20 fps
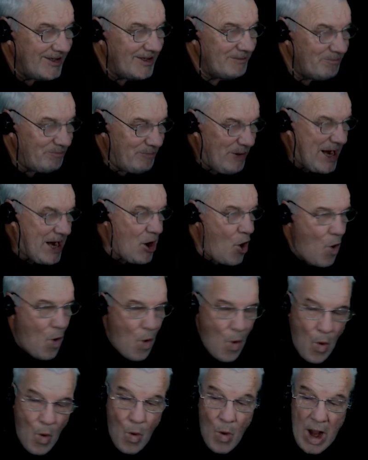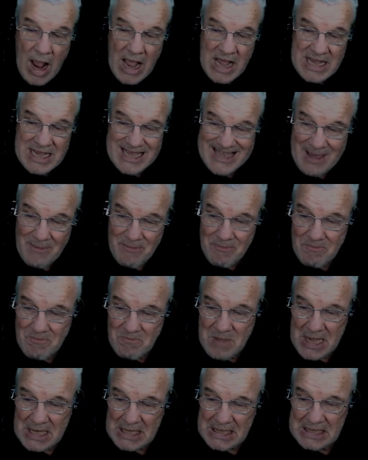Bingo. Yep.
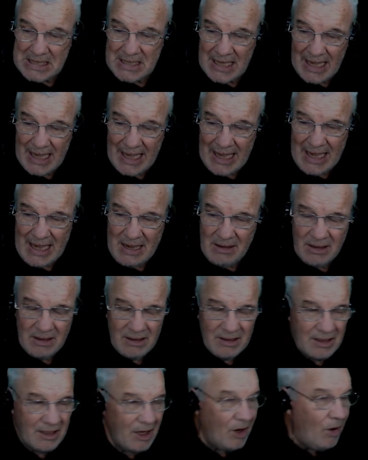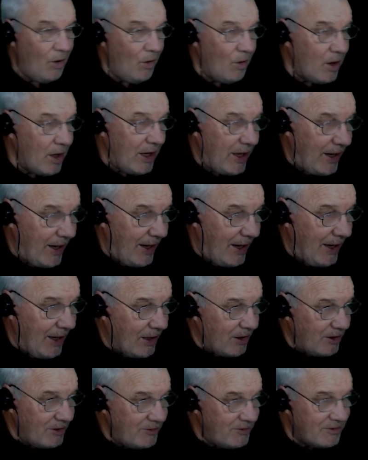Hey. Oh, hang
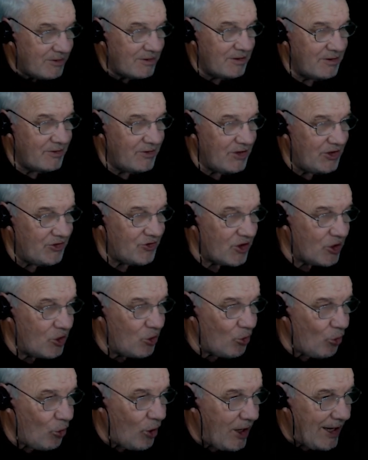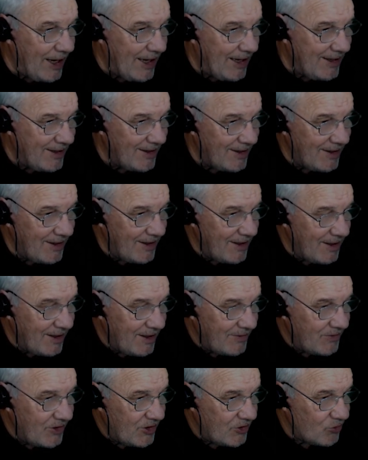on. There's a grey.
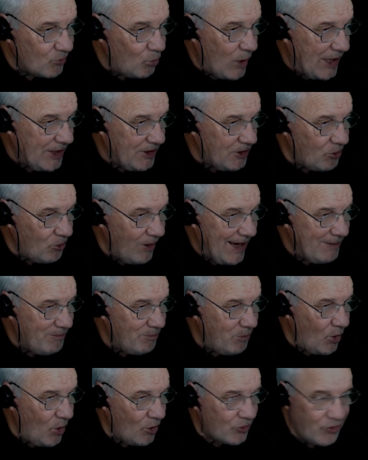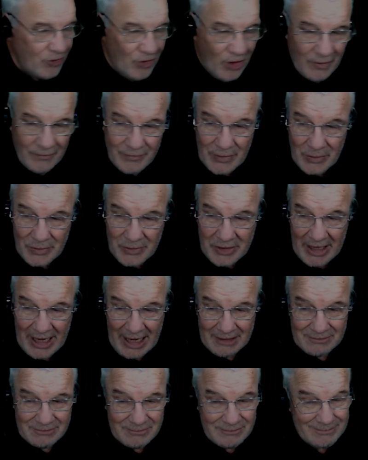There's one grey box not filled
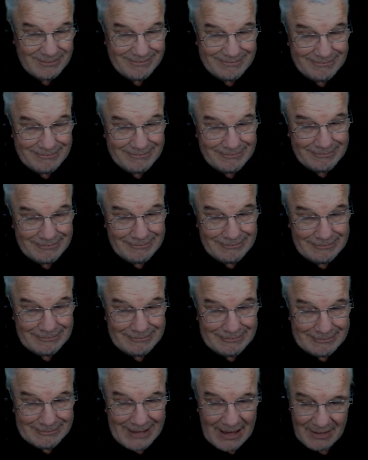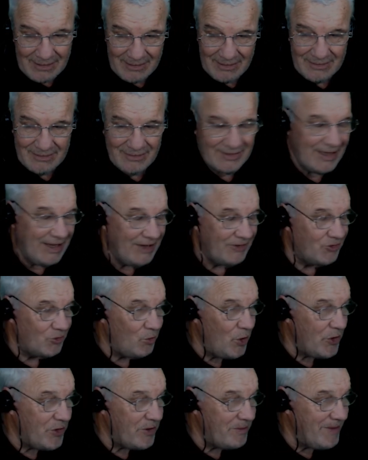out. Ooh, that's
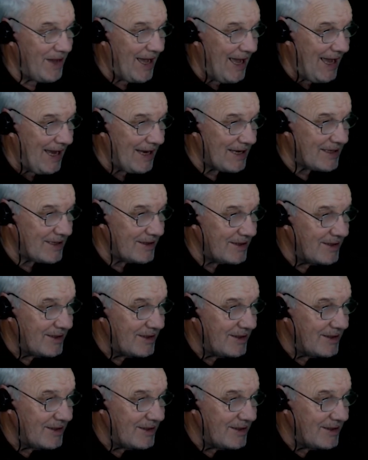worth a mark.